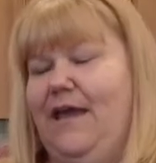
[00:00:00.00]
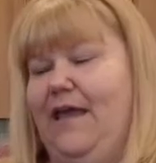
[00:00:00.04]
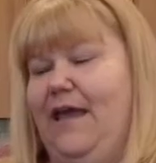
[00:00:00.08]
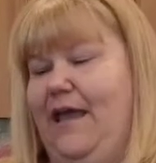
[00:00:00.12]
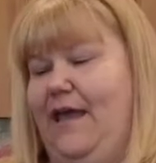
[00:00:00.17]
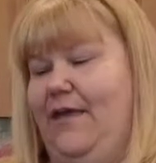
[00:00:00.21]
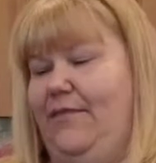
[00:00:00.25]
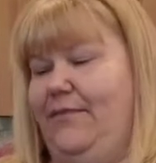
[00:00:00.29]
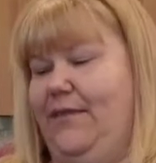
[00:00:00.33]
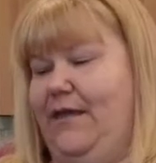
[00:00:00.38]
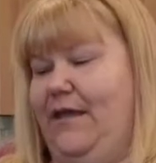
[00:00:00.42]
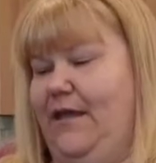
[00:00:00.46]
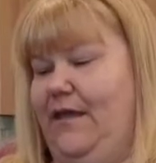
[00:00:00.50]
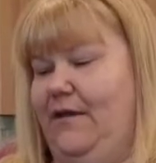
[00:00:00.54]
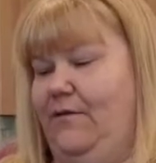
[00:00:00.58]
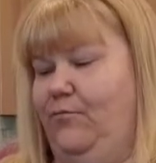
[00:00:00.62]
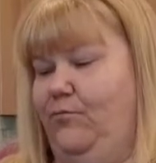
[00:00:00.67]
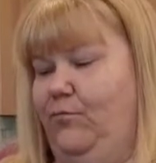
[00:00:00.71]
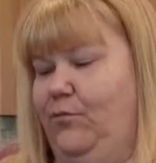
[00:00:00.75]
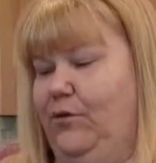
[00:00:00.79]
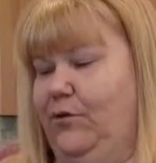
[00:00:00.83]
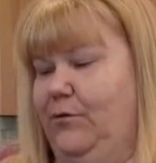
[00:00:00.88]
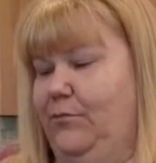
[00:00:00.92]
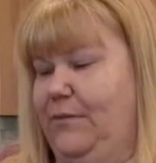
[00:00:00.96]
And then
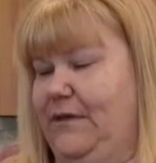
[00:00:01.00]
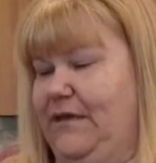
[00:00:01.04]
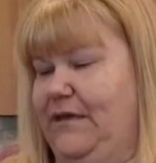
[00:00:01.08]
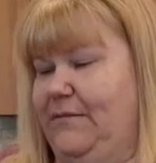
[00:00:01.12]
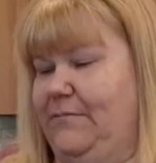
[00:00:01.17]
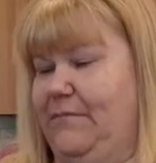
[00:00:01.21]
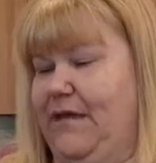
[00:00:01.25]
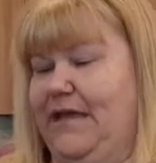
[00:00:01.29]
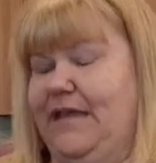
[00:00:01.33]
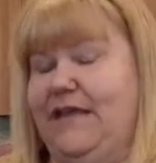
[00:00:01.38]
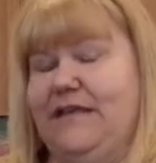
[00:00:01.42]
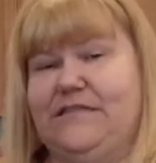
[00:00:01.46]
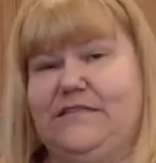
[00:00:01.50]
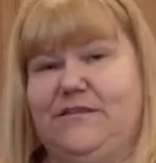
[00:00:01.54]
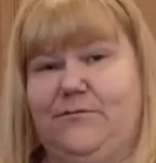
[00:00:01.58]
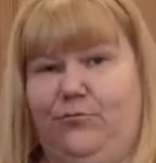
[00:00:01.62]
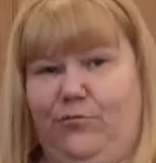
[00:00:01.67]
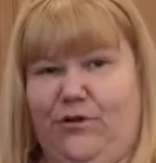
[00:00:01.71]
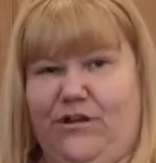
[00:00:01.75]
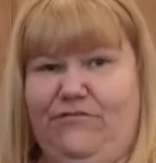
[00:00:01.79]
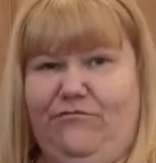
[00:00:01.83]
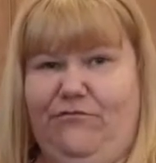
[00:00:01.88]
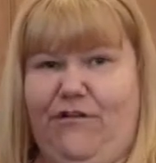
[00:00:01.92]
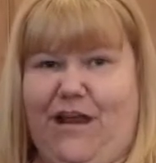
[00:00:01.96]
we'll be making some
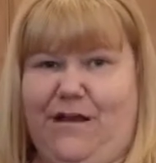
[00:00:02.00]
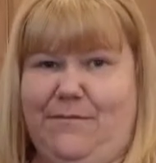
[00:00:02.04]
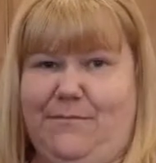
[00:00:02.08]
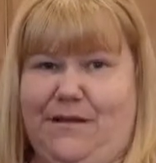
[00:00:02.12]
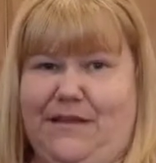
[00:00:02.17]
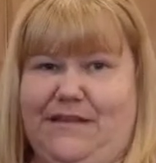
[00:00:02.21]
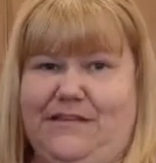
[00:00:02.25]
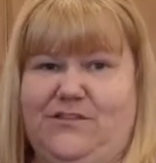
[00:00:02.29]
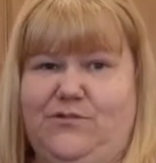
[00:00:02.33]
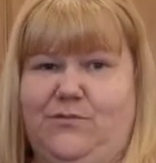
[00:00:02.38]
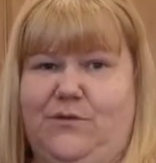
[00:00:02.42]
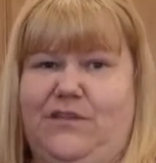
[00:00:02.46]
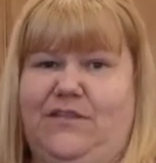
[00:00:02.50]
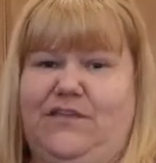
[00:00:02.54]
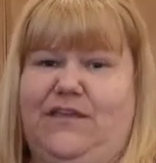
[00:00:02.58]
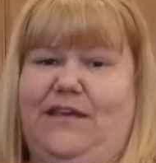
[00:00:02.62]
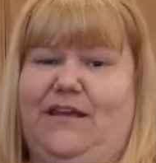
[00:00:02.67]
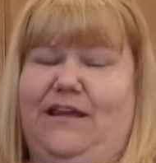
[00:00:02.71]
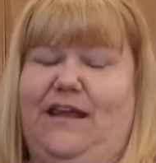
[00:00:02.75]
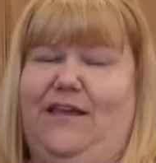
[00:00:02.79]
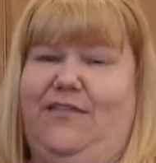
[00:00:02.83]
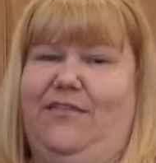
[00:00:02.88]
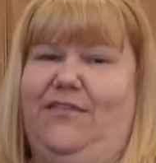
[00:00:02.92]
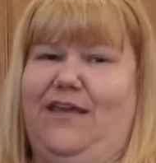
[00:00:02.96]
refried beans with
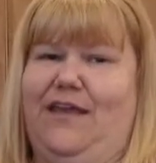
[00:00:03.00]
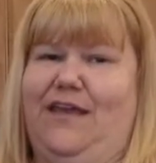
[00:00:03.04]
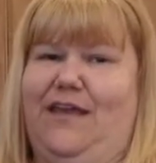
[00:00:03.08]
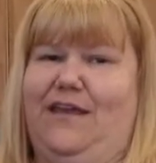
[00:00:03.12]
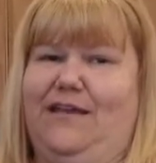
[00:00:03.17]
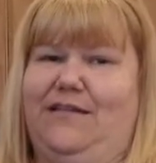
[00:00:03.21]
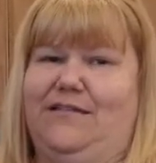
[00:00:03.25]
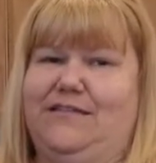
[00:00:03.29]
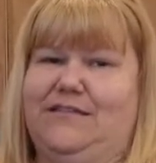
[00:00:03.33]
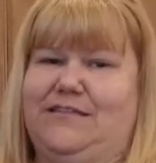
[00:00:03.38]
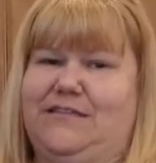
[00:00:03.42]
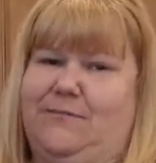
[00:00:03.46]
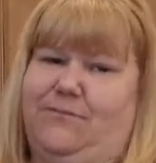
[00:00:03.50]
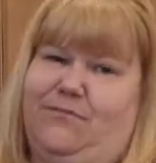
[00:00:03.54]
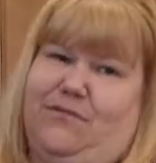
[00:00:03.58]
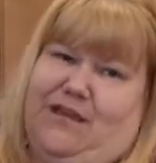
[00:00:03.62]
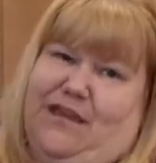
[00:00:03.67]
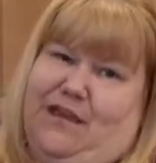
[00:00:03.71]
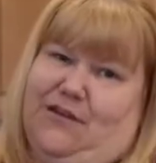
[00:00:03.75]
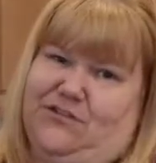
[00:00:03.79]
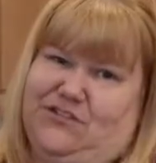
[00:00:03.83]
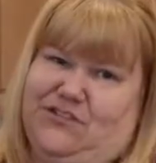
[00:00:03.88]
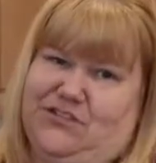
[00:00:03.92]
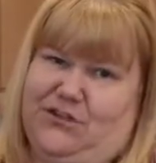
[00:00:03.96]
it, and then
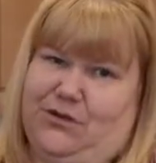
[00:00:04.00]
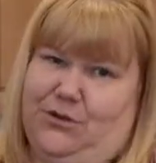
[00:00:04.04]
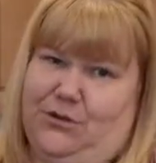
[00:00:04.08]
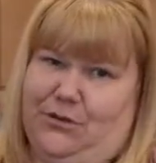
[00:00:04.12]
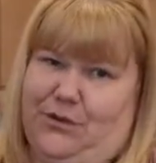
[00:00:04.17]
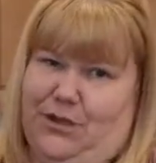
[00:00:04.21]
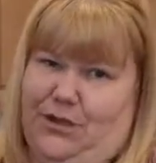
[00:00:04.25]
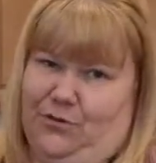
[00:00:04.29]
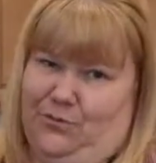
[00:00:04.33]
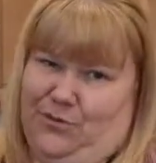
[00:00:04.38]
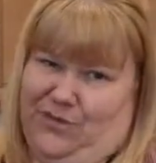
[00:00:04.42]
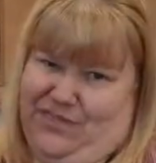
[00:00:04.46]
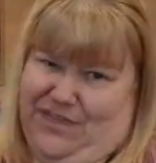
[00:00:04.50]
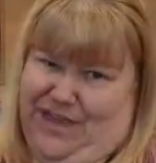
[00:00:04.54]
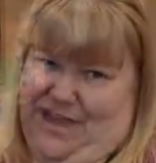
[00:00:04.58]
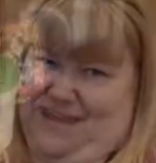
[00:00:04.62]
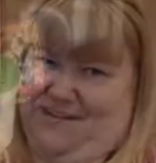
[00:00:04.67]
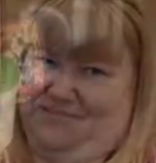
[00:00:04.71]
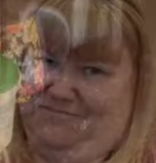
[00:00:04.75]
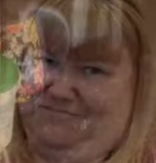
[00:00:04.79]
something else to go along with that.